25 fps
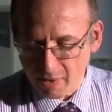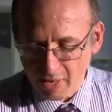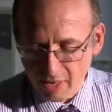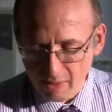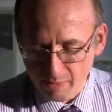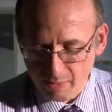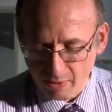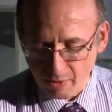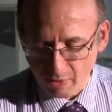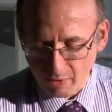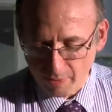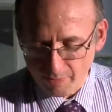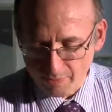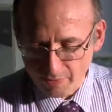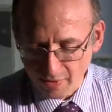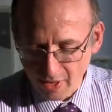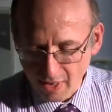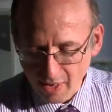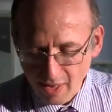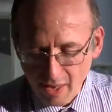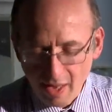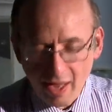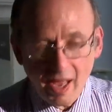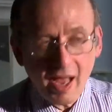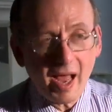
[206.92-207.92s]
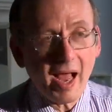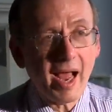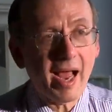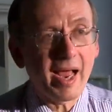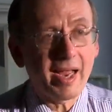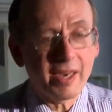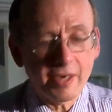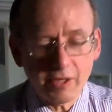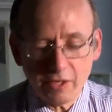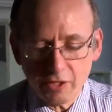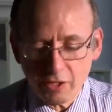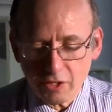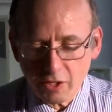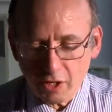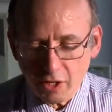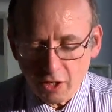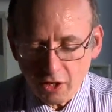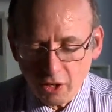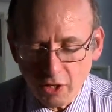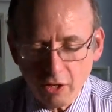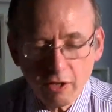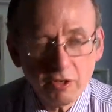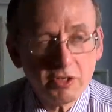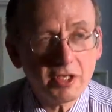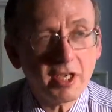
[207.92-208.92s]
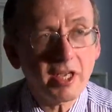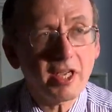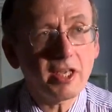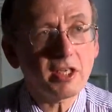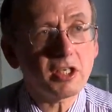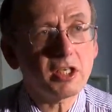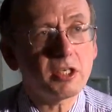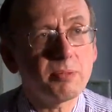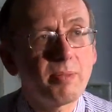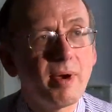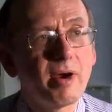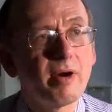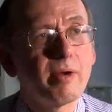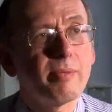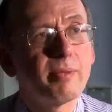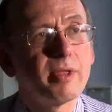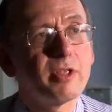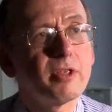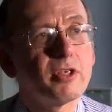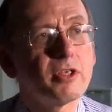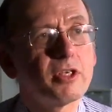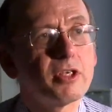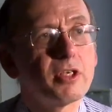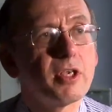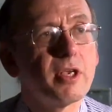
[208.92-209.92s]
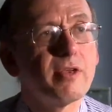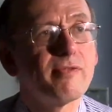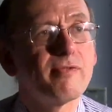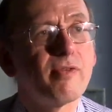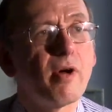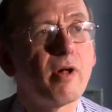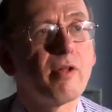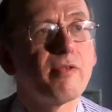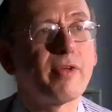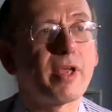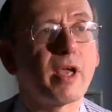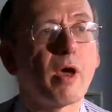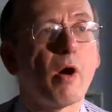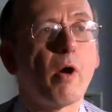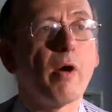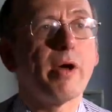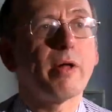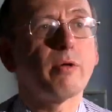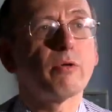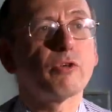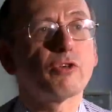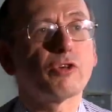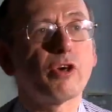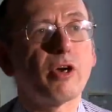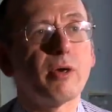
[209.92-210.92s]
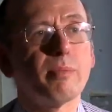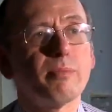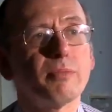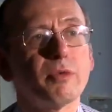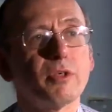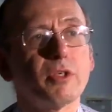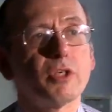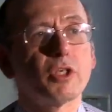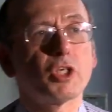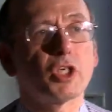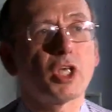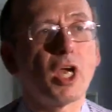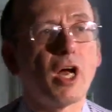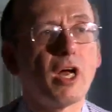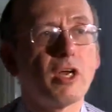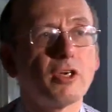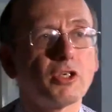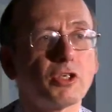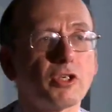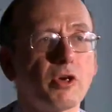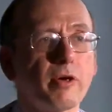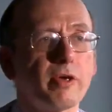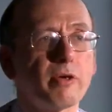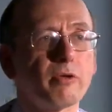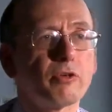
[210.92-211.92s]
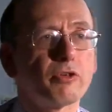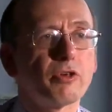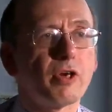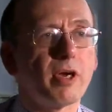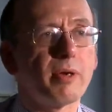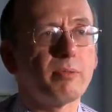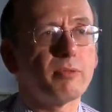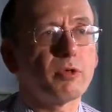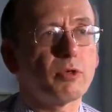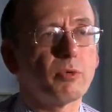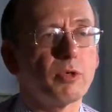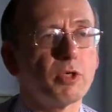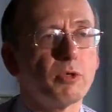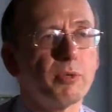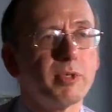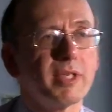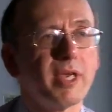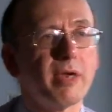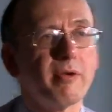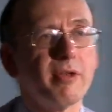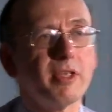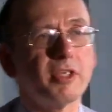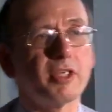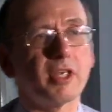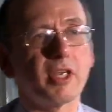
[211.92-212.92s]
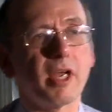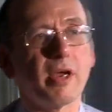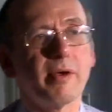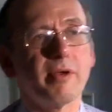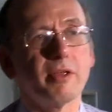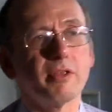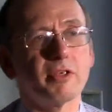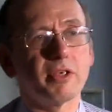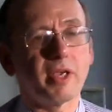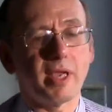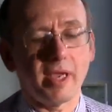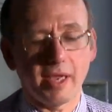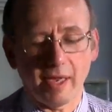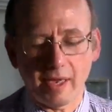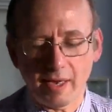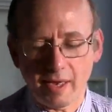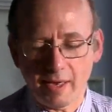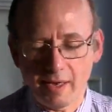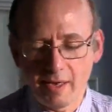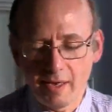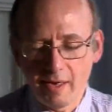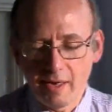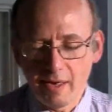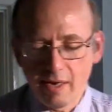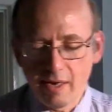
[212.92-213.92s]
people, and using experiments involving oil drops, charged oil drops, which we don't need to go into here,